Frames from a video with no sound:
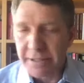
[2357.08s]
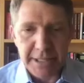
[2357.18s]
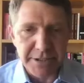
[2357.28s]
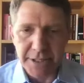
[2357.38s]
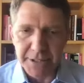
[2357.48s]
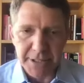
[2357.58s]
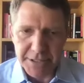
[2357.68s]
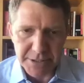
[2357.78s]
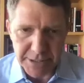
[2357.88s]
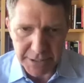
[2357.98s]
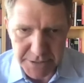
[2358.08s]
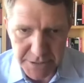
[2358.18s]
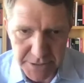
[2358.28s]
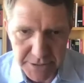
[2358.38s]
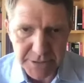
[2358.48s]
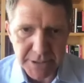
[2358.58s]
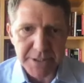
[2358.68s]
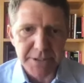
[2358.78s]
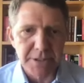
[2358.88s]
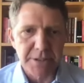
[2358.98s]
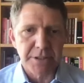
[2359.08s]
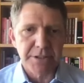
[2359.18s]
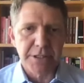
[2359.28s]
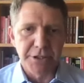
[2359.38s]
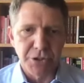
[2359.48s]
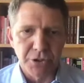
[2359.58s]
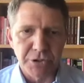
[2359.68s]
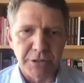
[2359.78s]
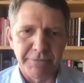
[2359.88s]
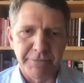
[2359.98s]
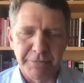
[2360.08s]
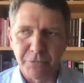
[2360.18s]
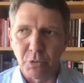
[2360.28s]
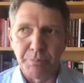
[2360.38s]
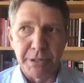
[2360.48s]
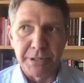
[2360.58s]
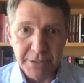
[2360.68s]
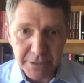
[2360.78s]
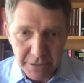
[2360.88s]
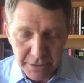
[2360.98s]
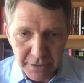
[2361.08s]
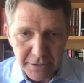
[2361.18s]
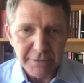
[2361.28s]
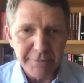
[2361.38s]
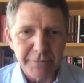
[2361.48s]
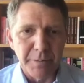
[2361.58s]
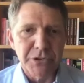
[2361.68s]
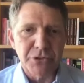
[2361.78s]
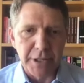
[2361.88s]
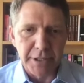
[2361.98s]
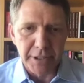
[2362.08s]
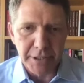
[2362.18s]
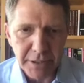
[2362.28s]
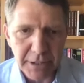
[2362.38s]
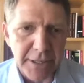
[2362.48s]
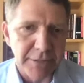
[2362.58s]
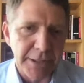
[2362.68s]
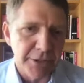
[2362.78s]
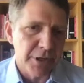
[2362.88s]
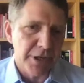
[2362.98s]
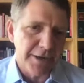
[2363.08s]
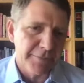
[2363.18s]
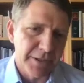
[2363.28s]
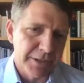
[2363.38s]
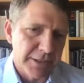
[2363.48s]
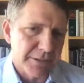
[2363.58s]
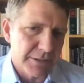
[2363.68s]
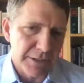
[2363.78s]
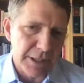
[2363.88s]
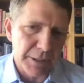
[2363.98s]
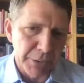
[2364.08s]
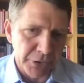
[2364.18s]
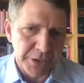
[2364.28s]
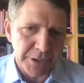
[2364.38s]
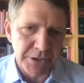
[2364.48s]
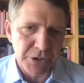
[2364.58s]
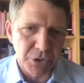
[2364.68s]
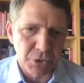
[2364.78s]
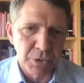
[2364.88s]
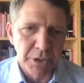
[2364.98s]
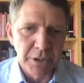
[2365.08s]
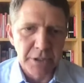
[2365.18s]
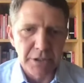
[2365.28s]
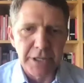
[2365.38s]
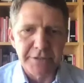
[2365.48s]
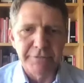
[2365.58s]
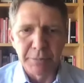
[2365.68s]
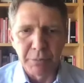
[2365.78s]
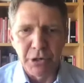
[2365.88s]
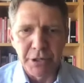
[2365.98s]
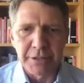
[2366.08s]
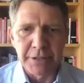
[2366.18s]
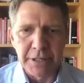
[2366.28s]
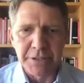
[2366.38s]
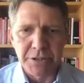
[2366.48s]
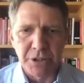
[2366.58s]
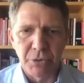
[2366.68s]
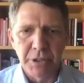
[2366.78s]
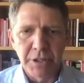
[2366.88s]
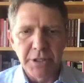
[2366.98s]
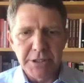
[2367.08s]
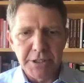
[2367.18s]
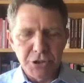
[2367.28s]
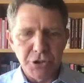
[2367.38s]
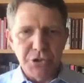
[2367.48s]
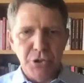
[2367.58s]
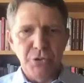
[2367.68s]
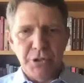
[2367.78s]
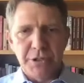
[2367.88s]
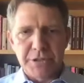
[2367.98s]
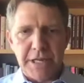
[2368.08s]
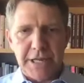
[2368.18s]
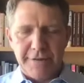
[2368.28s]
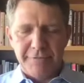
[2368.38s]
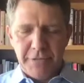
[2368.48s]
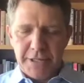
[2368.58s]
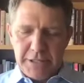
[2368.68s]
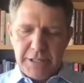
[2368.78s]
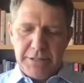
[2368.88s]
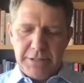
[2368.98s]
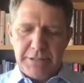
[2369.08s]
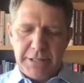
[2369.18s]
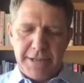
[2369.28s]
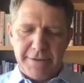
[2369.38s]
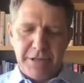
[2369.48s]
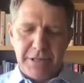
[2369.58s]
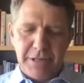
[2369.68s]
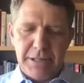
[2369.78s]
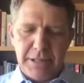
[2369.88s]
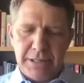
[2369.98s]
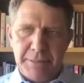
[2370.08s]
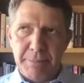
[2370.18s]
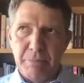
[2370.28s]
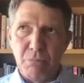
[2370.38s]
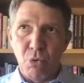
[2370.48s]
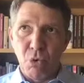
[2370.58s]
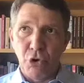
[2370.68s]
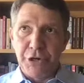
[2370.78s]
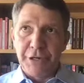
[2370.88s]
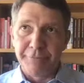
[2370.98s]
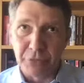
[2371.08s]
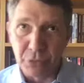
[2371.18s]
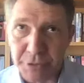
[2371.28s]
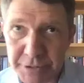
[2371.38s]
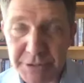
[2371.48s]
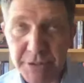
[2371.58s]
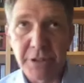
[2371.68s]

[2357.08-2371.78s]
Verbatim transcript: that's not the case in Texas. Texas teachers are forbidden from striking, and they do not have the, the ability to collectively bargain. And so teachers' unions have like, they have um, more influence